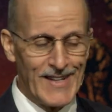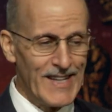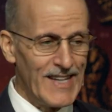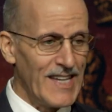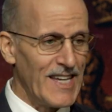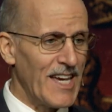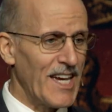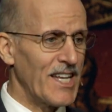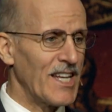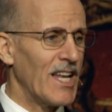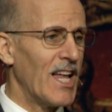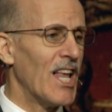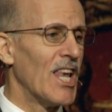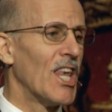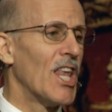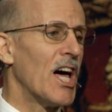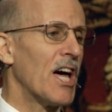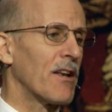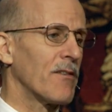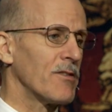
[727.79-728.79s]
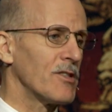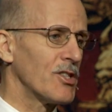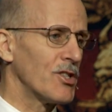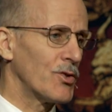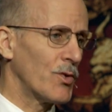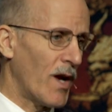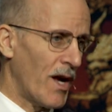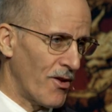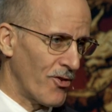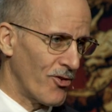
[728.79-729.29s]
He had a lot of
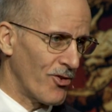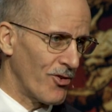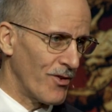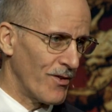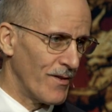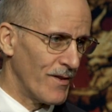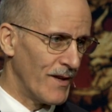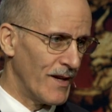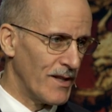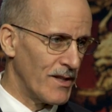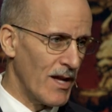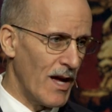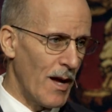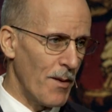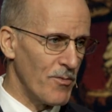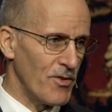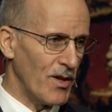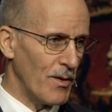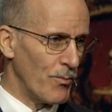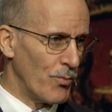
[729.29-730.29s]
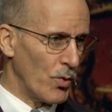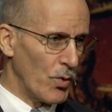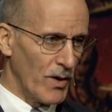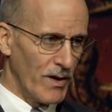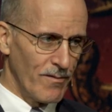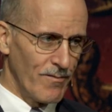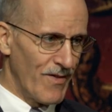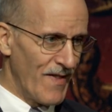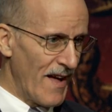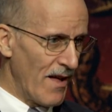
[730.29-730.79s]
stress. At times, he
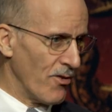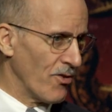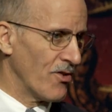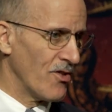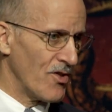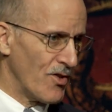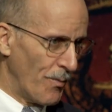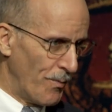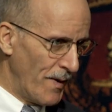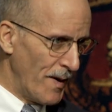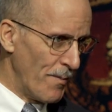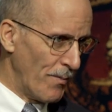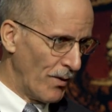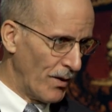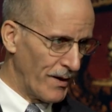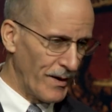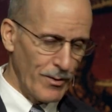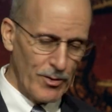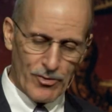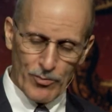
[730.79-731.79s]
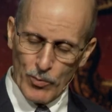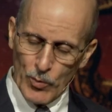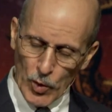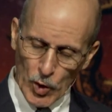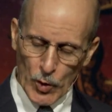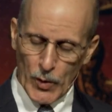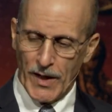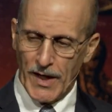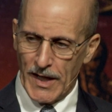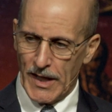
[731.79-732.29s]
employed thousands of people, and he was
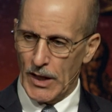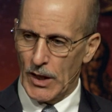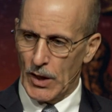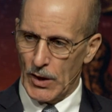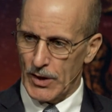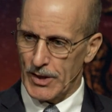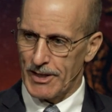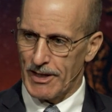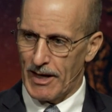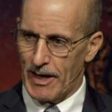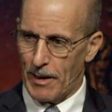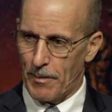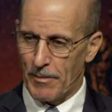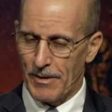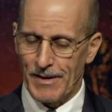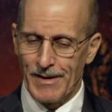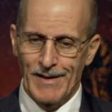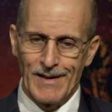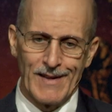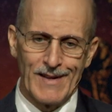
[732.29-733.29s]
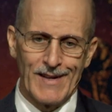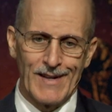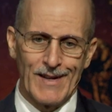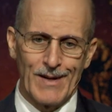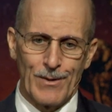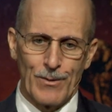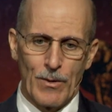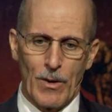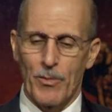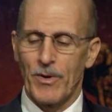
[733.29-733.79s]
worried all the time. And
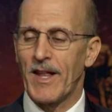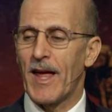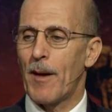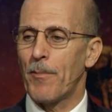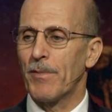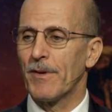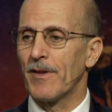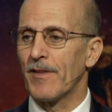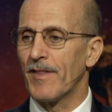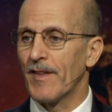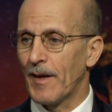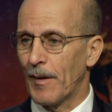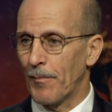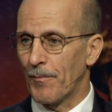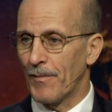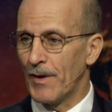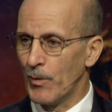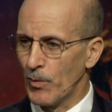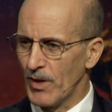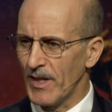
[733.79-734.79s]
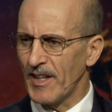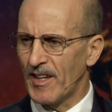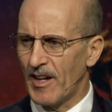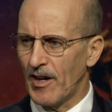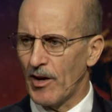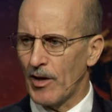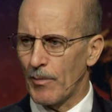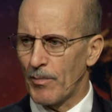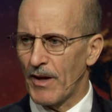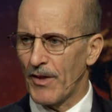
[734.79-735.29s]
what would happen to them? He really
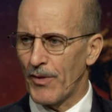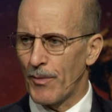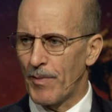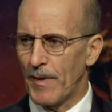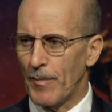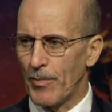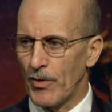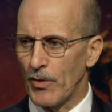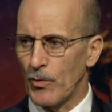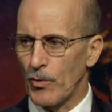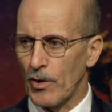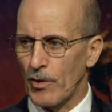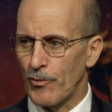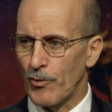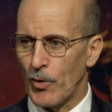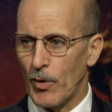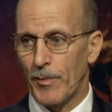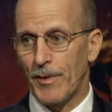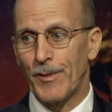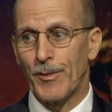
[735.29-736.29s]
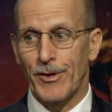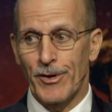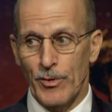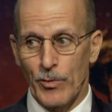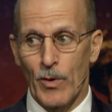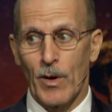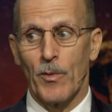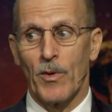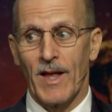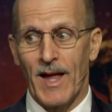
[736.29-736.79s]
cared about the people that worked for him. He wondered,
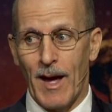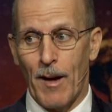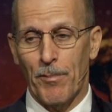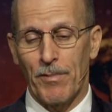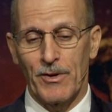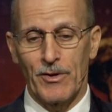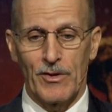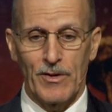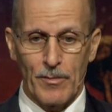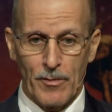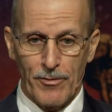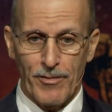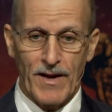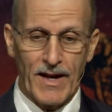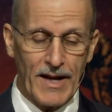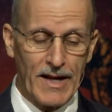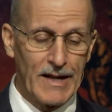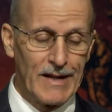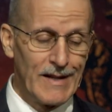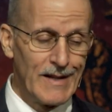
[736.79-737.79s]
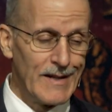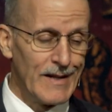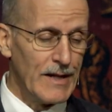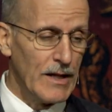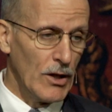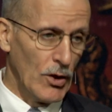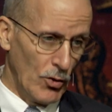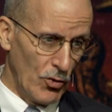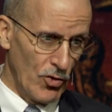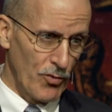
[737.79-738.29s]
what will happen to them if I
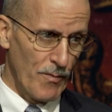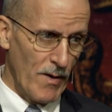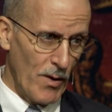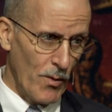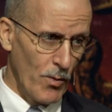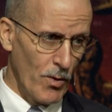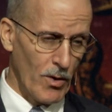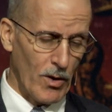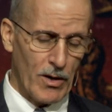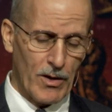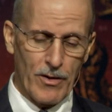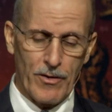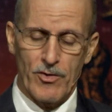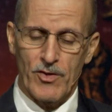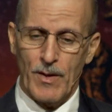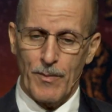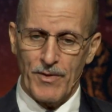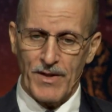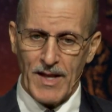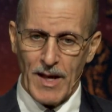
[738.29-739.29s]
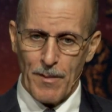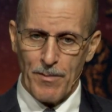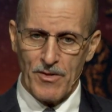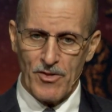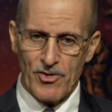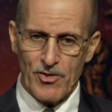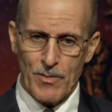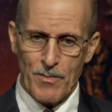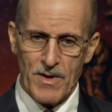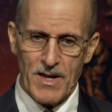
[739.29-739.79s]
lose my work or if something happens
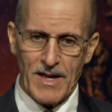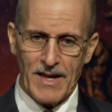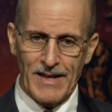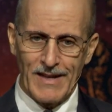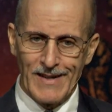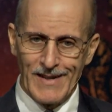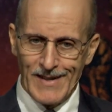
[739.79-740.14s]
to me?